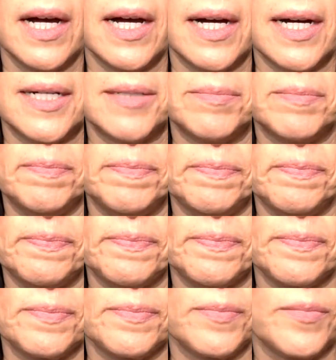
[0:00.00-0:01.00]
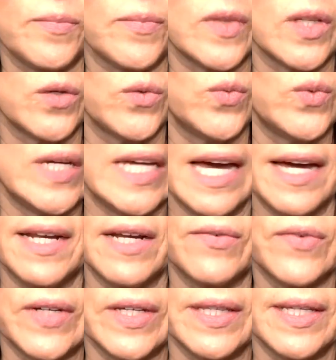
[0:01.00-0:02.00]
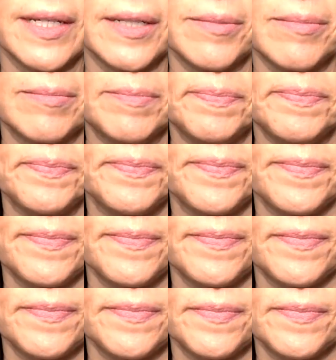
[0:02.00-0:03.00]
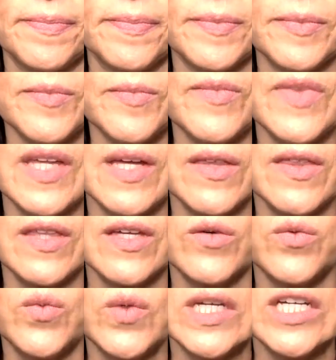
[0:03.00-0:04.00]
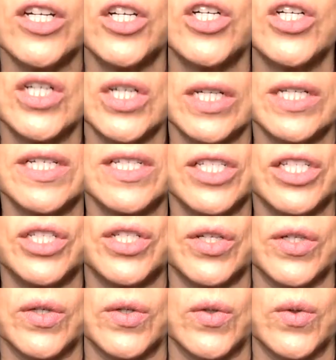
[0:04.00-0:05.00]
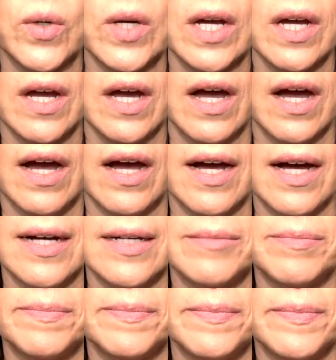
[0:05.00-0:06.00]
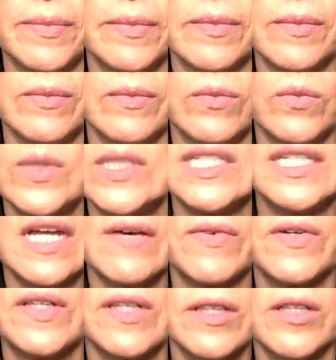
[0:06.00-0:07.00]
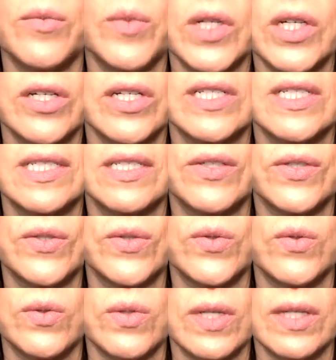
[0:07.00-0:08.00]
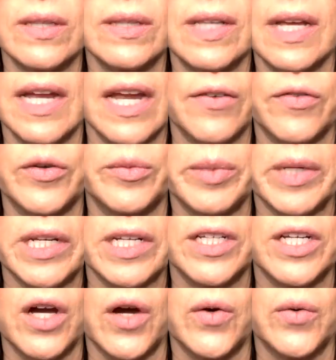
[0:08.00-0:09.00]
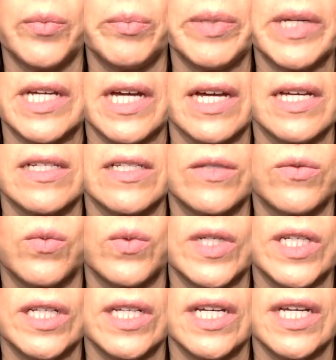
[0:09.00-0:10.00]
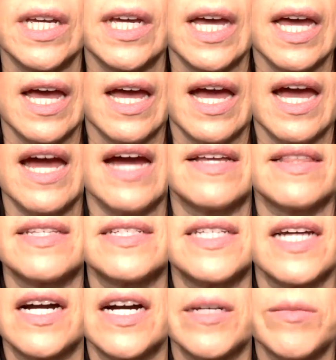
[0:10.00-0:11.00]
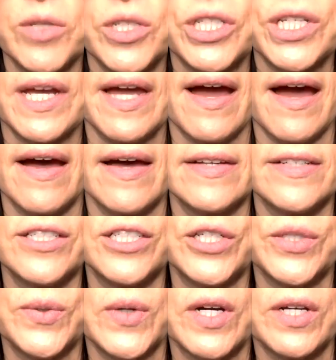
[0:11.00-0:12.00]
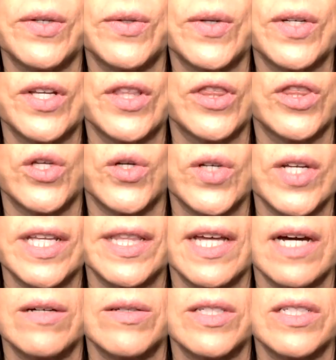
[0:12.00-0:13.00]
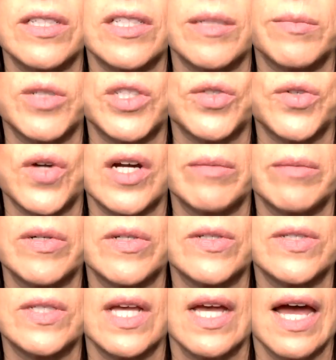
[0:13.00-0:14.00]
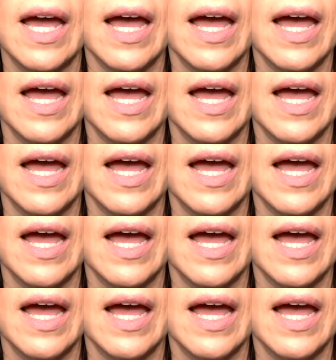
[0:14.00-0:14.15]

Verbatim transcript: Um, we had everything that we could to, um, we did everything that we could to let everybody know because we, at the time, she had 230,000 subscribers.